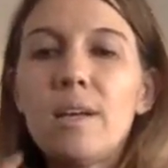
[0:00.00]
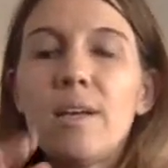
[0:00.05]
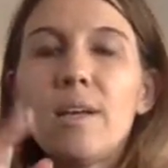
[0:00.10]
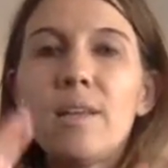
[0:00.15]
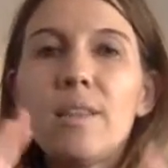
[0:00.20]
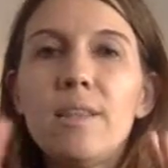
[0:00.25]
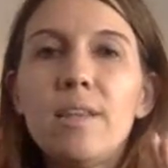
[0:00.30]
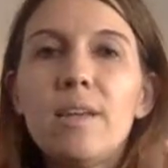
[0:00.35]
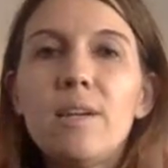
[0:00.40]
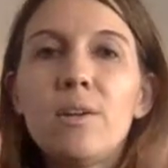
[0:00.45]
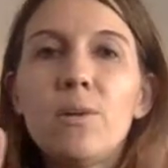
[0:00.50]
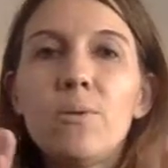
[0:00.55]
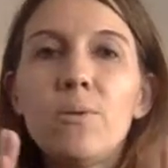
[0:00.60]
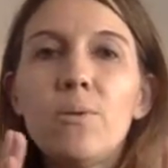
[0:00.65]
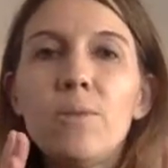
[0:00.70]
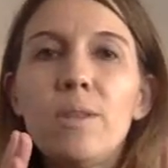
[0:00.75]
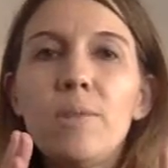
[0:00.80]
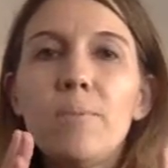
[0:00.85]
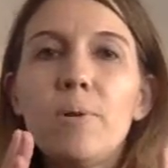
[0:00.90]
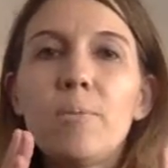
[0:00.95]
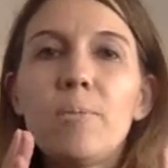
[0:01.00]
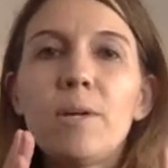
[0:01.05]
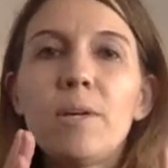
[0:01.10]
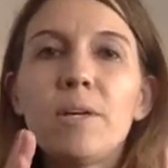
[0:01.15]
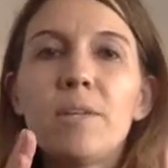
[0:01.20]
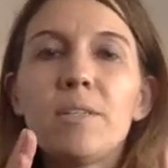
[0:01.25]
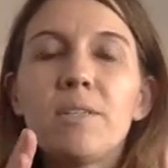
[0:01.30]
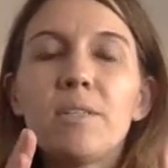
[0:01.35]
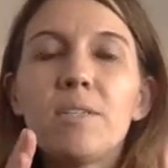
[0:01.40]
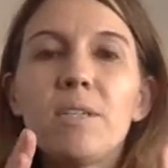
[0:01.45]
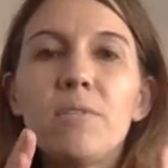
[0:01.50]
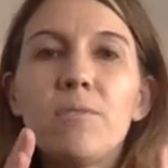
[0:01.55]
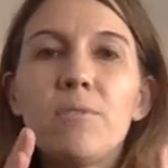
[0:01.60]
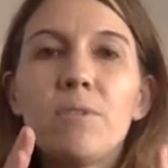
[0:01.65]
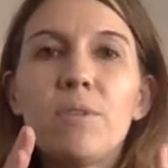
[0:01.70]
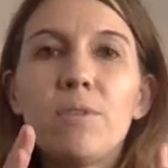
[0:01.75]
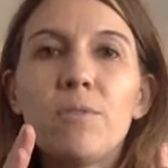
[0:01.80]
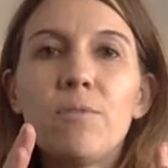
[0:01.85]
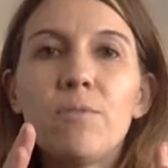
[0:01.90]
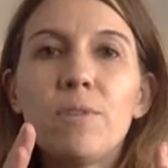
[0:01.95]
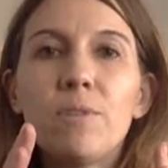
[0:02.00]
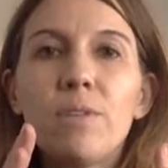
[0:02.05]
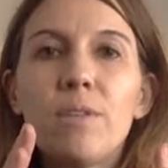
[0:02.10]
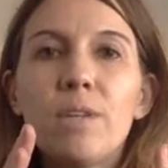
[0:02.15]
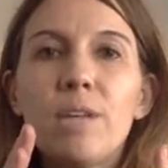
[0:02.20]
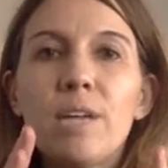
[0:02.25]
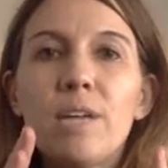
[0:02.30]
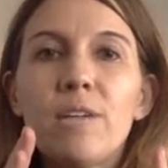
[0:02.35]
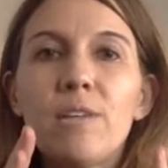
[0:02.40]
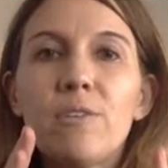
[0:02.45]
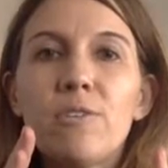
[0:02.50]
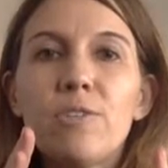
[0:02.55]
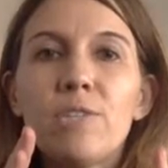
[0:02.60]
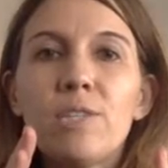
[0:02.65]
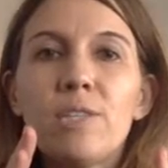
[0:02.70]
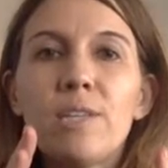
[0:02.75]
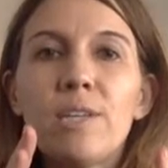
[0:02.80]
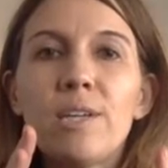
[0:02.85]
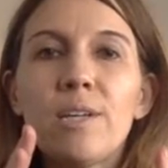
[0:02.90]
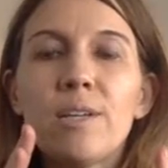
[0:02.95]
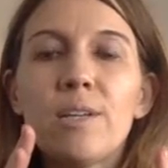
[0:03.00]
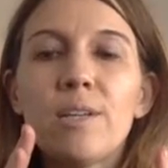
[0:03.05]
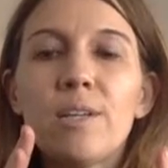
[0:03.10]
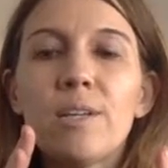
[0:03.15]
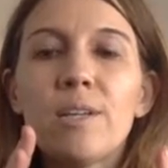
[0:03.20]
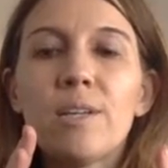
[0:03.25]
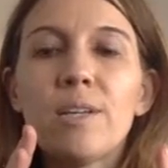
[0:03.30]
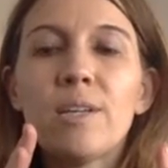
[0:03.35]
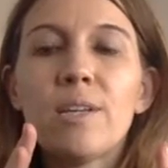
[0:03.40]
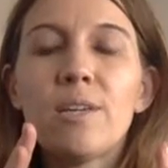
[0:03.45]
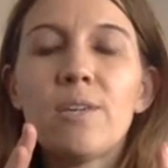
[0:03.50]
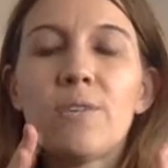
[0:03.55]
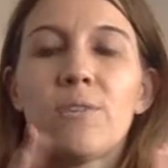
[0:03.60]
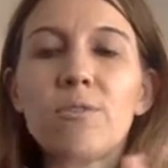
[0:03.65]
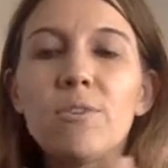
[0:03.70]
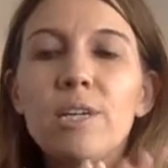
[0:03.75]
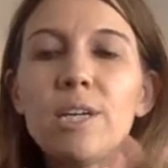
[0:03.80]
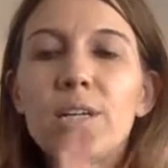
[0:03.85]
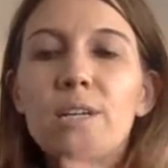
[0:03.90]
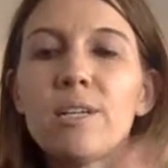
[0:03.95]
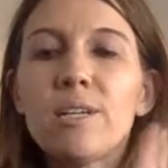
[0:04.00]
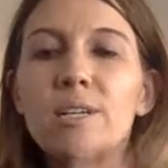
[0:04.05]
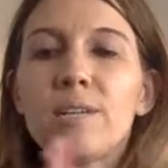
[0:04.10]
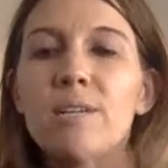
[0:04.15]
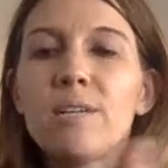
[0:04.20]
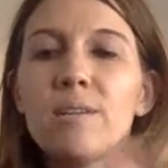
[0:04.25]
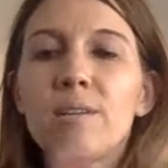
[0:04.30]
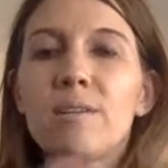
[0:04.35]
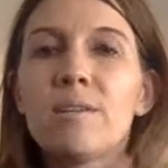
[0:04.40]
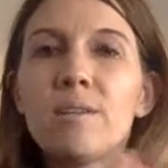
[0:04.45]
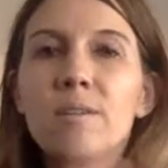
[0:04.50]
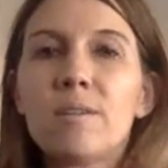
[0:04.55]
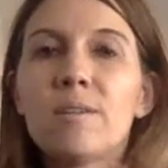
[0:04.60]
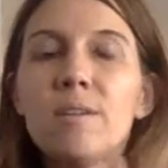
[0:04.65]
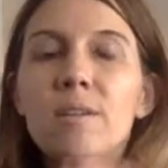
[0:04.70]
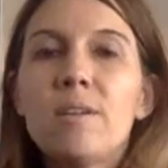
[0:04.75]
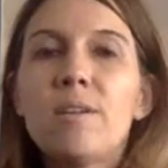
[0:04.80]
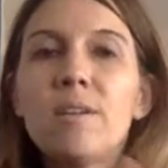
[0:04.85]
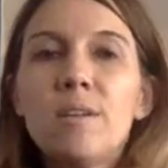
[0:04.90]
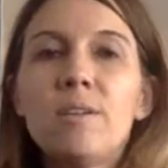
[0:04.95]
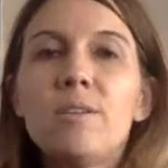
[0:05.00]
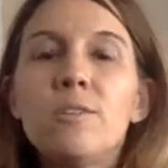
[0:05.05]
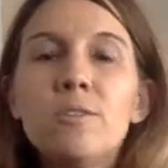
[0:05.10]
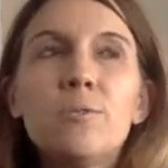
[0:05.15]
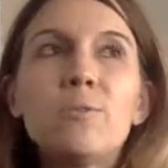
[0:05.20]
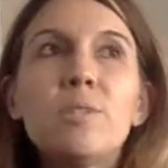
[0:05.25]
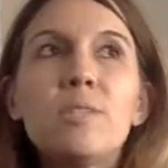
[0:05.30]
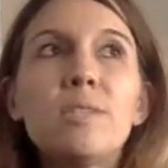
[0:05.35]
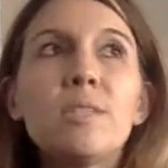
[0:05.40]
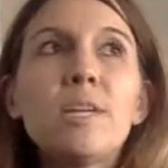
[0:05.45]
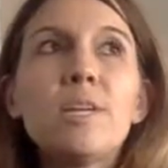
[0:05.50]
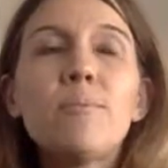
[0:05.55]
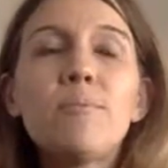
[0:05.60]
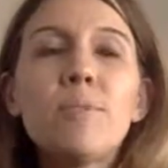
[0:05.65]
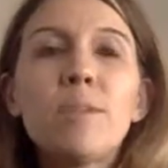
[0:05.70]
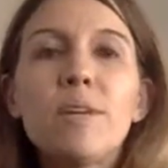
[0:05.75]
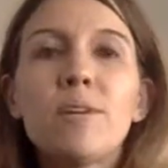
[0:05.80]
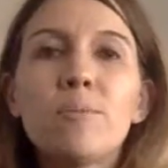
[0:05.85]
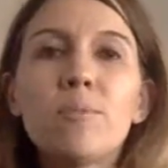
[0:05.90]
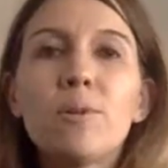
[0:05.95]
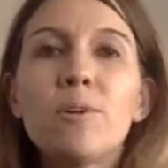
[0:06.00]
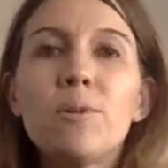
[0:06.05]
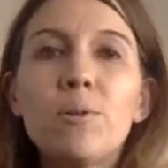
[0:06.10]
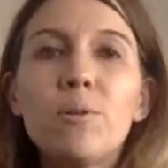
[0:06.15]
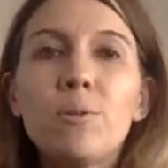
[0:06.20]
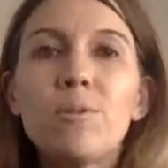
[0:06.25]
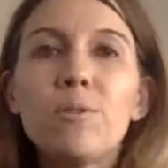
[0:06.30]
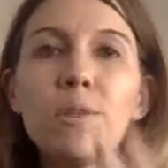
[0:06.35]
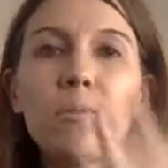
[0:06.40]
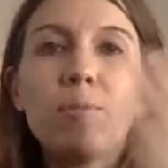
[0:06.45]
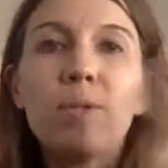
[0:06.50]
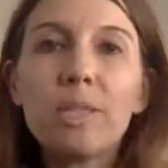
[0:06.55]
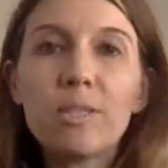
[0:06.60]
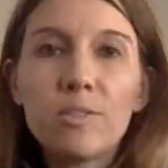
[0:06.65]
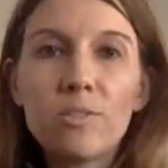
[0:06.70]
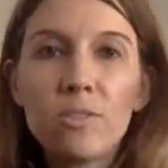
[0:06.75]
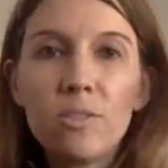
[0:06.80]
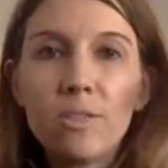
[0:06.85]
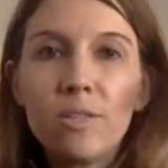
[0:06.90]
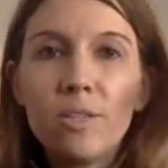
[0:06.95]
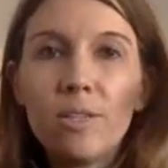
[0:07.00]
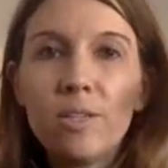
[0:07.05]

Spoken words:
and then hold them apart and see if you can feel the energy tingling that you created. Do the same thing, but hold them next to your